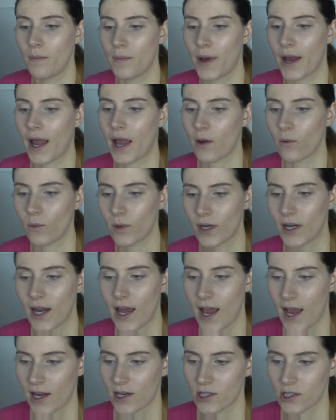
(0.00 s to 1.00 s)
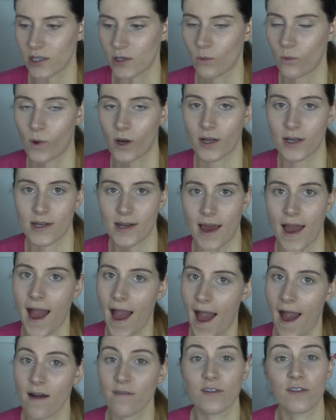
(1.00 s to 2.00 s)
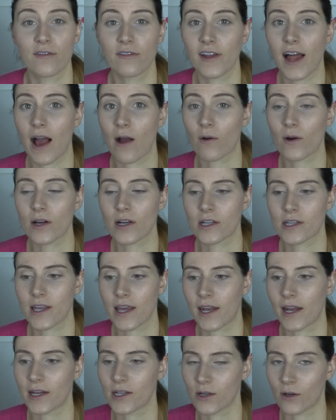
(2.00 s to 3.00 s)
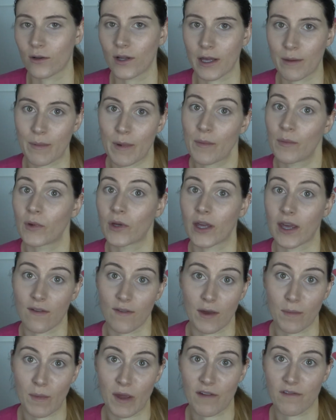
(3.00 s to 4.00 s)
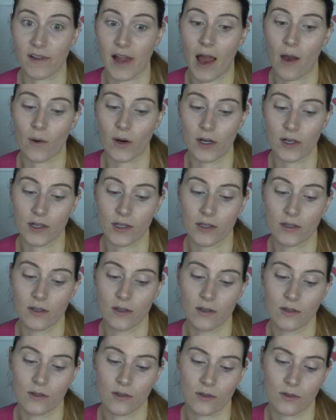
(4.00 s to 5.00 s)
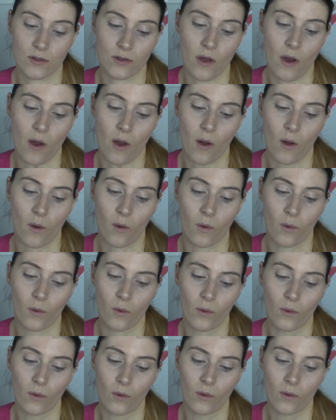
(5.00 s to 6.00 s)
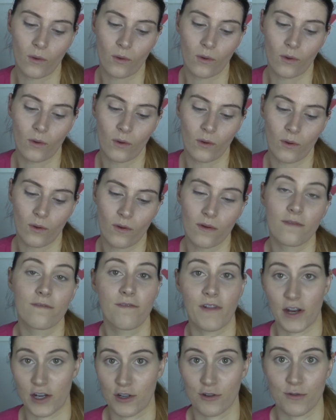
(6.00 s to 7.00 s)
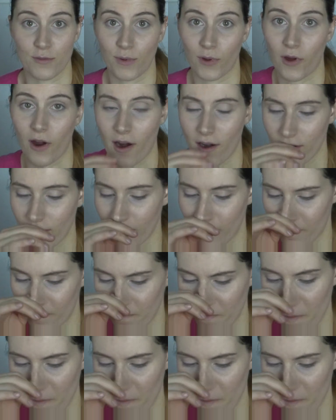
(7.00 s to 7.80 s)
but I wouldn't actually want to have flowers, and I don't like people giving me flowers. So, vegetable garden.